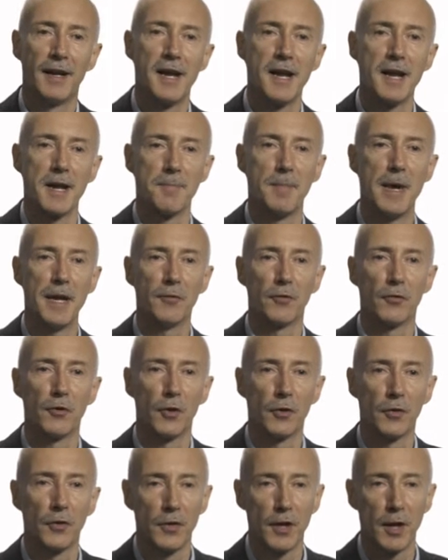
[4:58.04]
And it meant
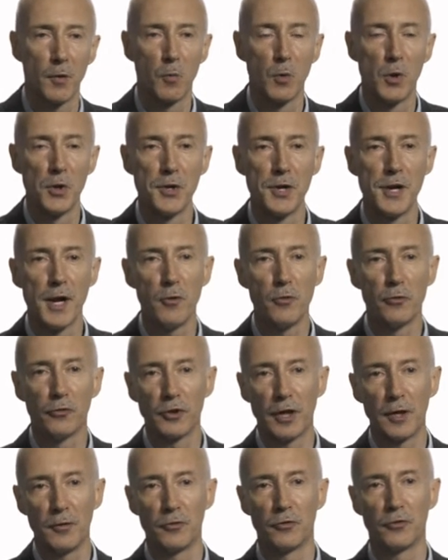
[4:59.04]
that there were no
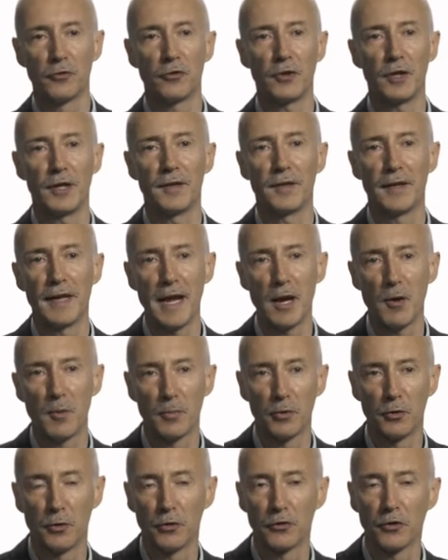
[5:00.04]
zones in the
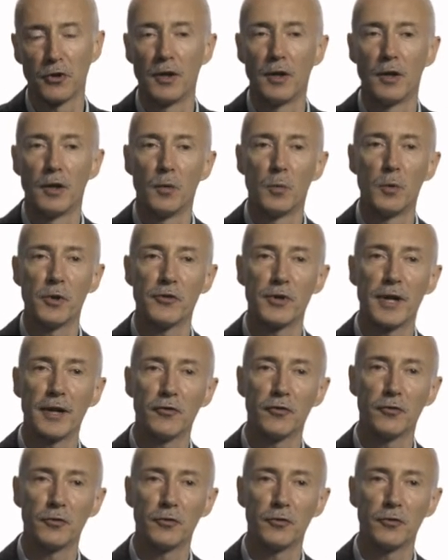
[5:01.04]
output which had